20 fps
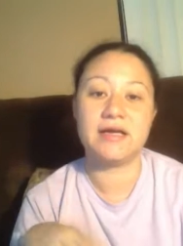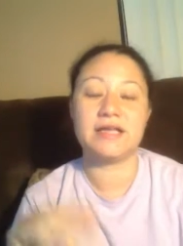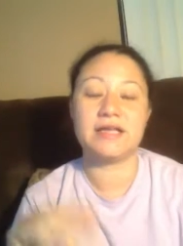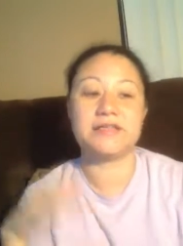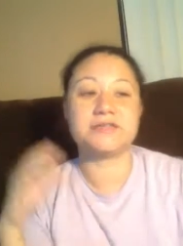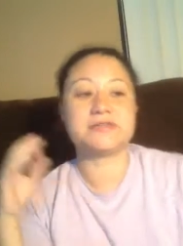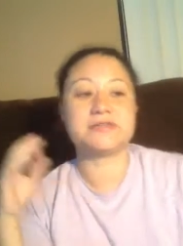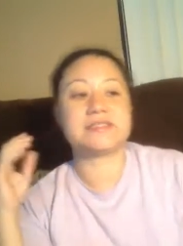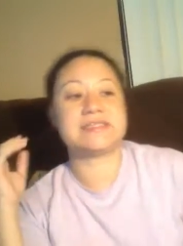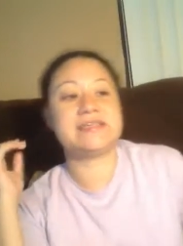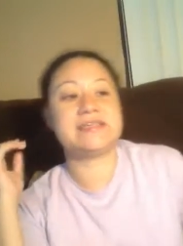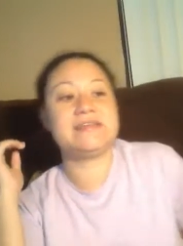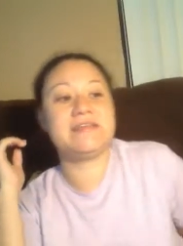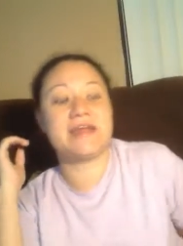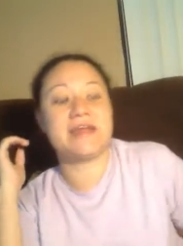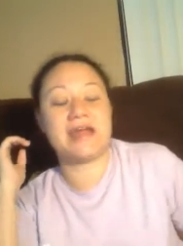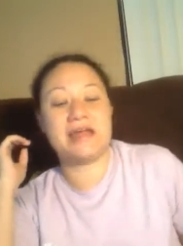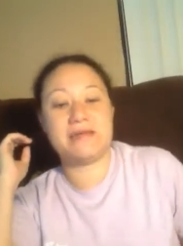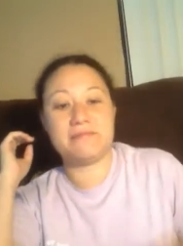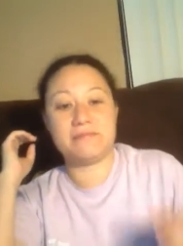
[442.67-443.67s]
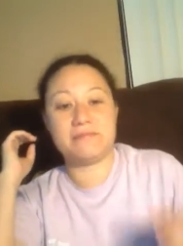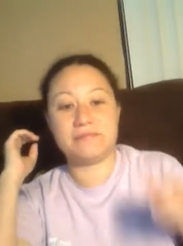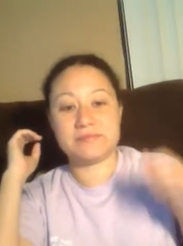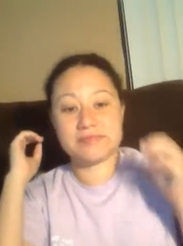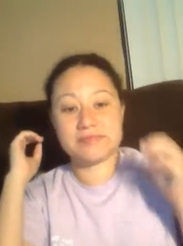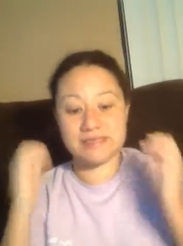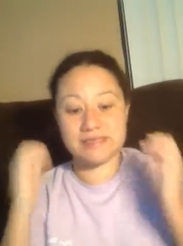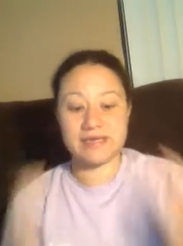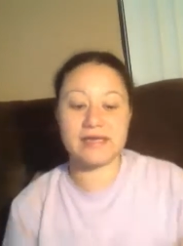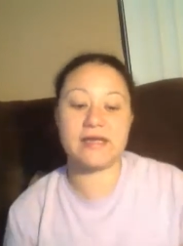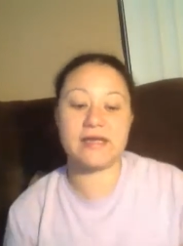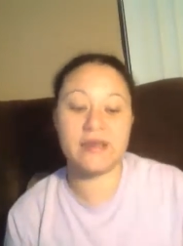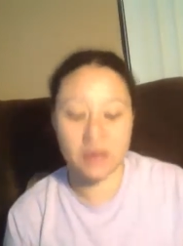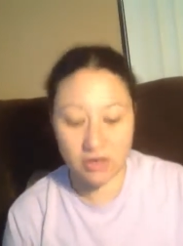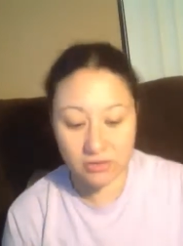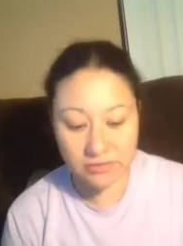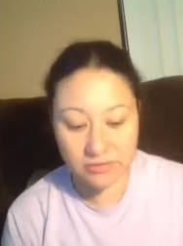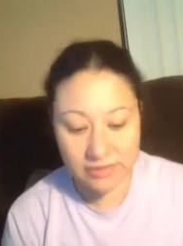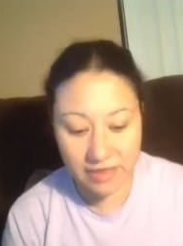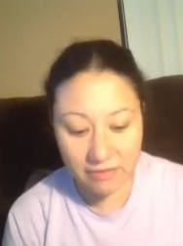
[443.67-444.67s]
And you'll see that I'm sitting on a
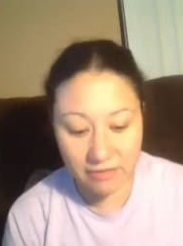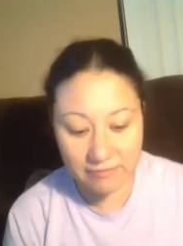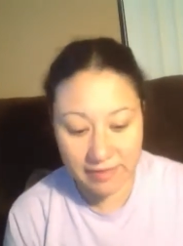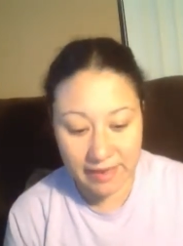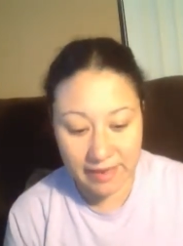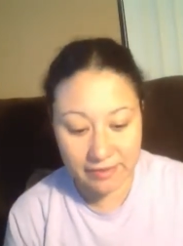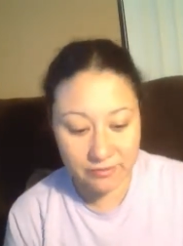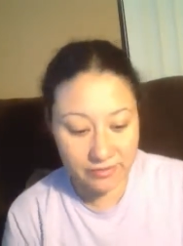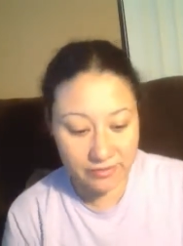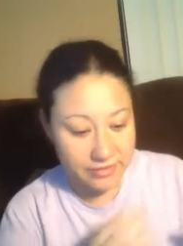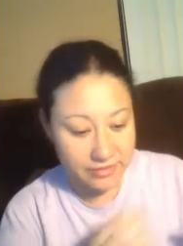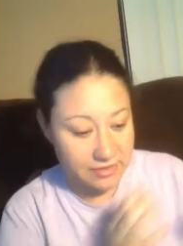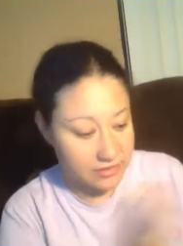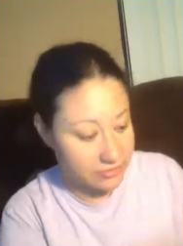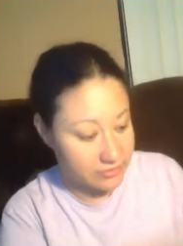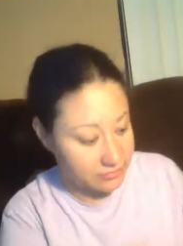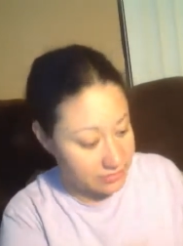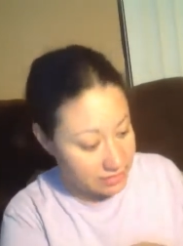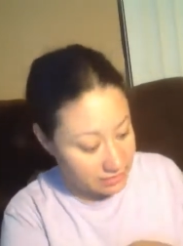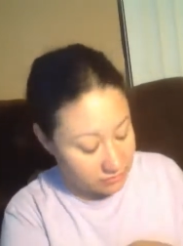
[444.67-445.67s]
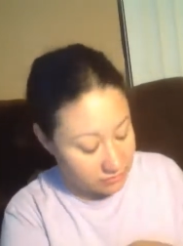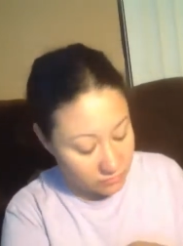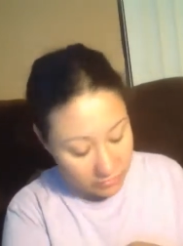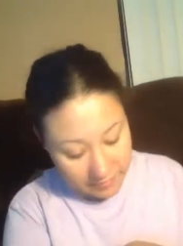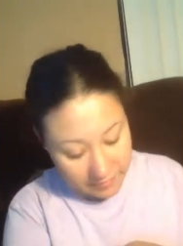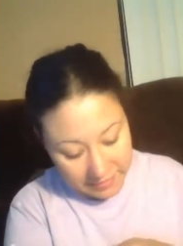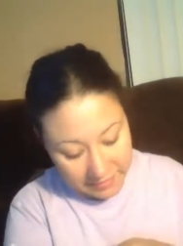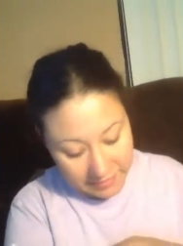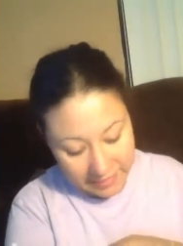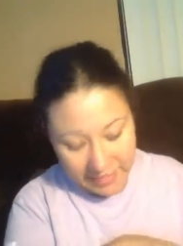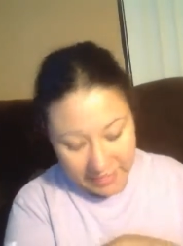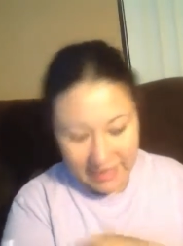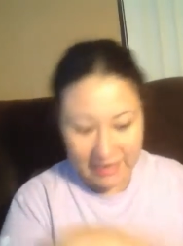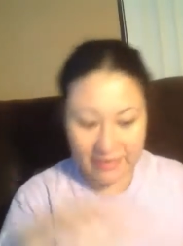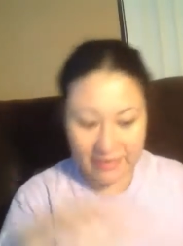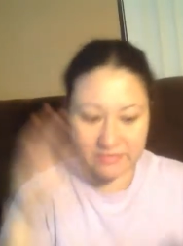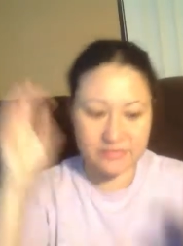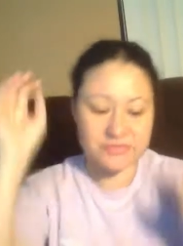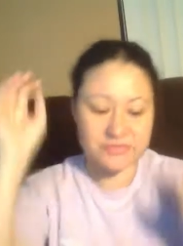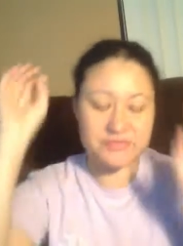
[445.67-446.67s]
hotel bed with another young woman,
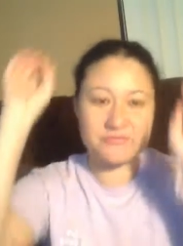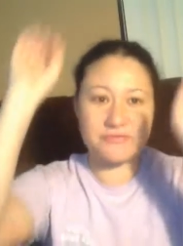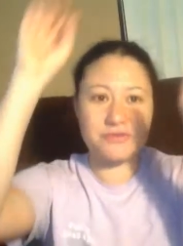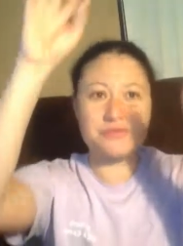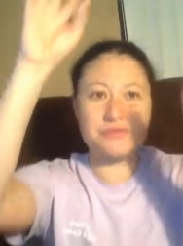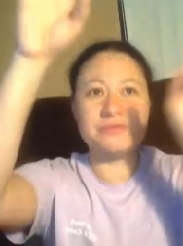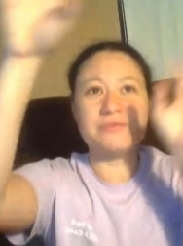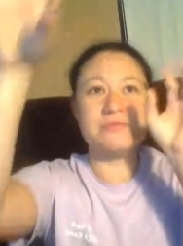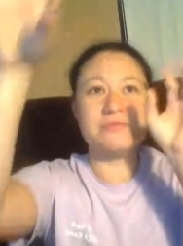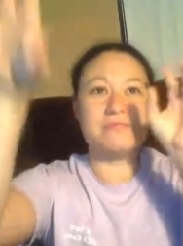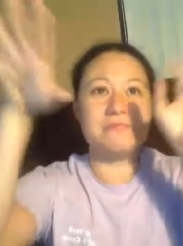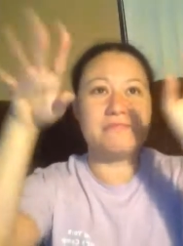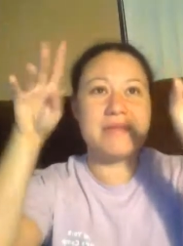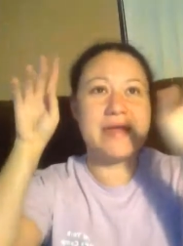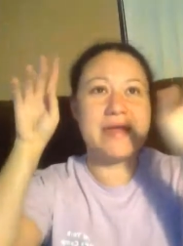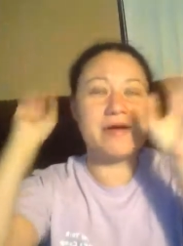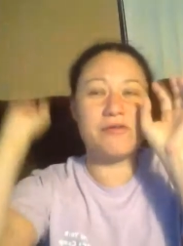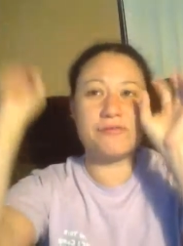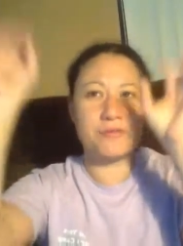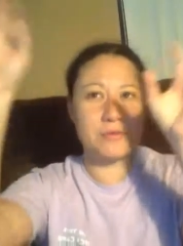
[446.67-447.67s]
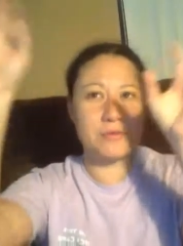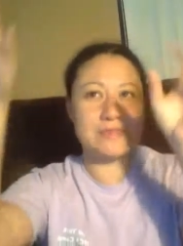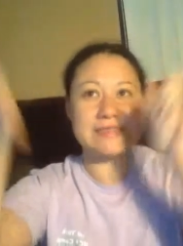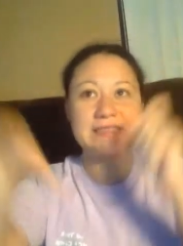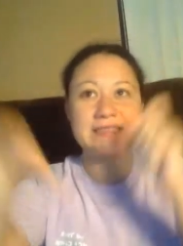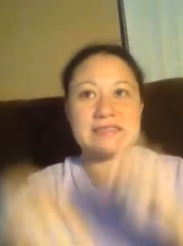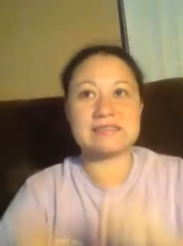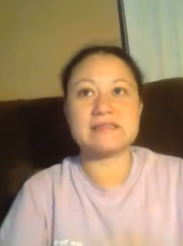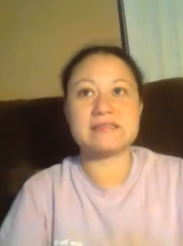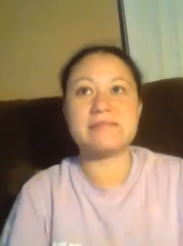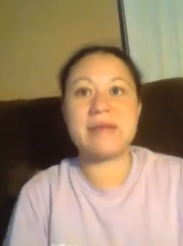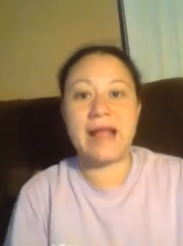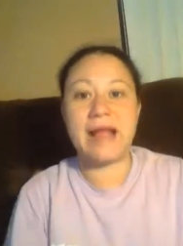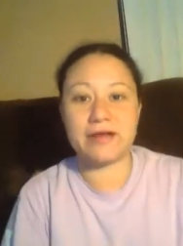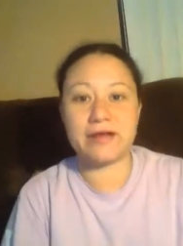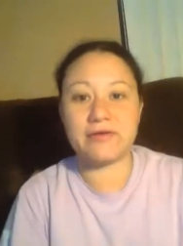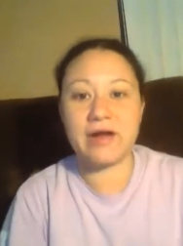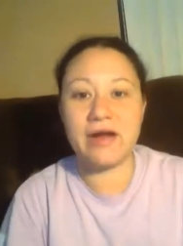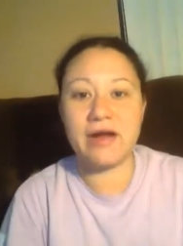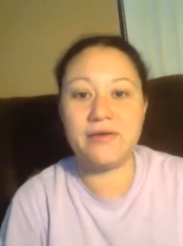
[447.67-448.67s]
and there's a few male voices in the
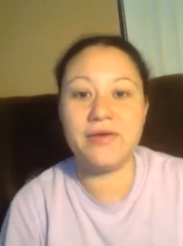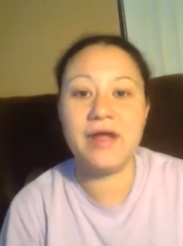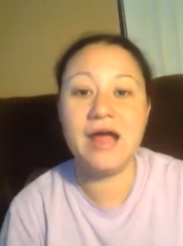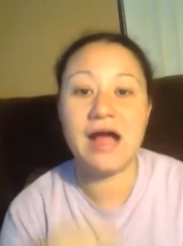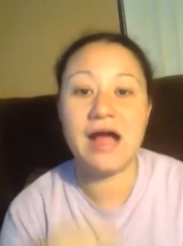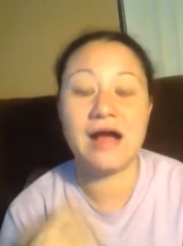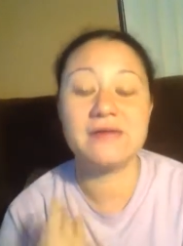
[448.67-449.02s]
background.